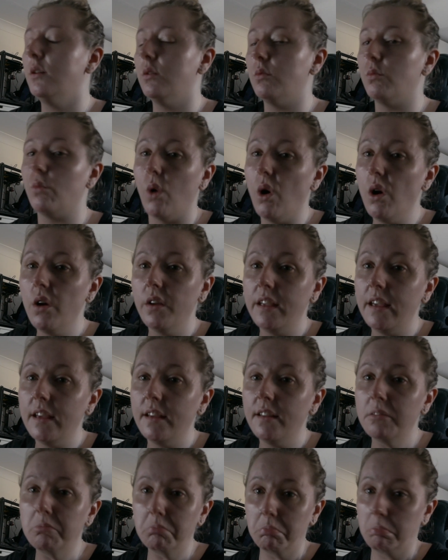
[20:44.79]
What
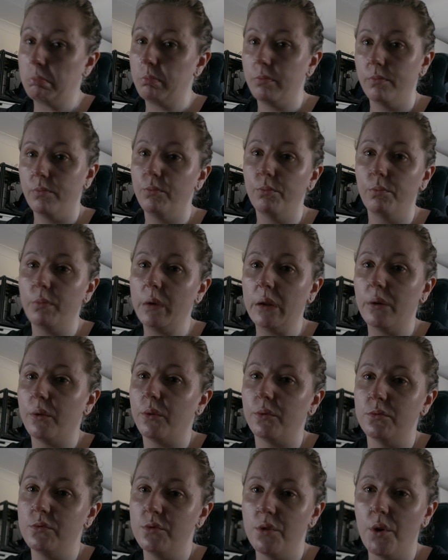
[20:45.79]
yet? We
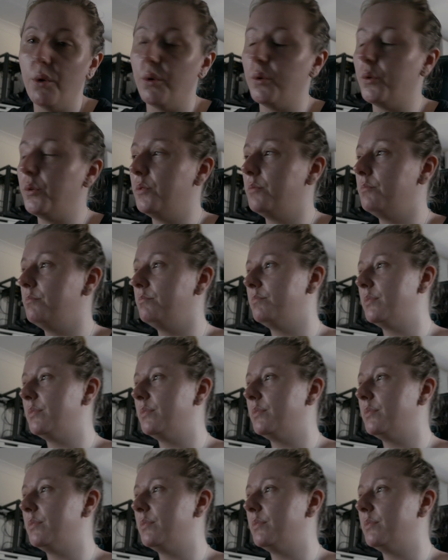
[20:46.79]
don't know,